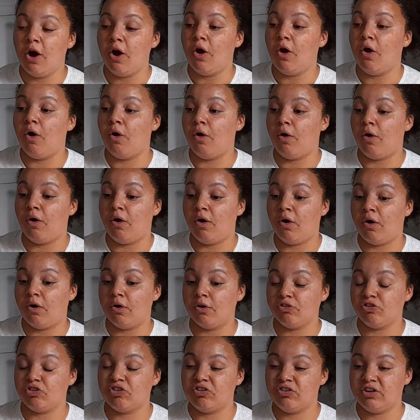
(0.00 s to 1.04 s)
or
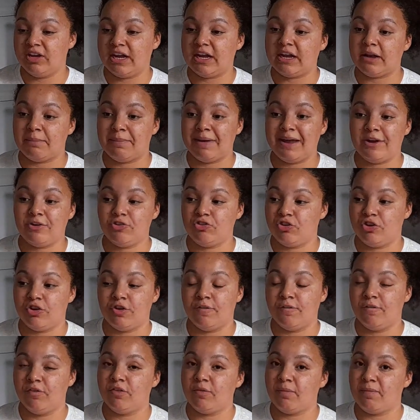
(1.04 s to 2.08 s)
just seeing a picture
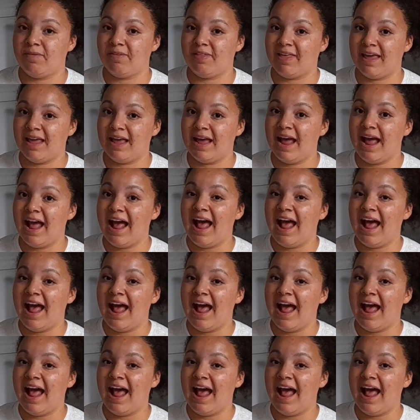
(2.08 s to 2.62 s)
of something,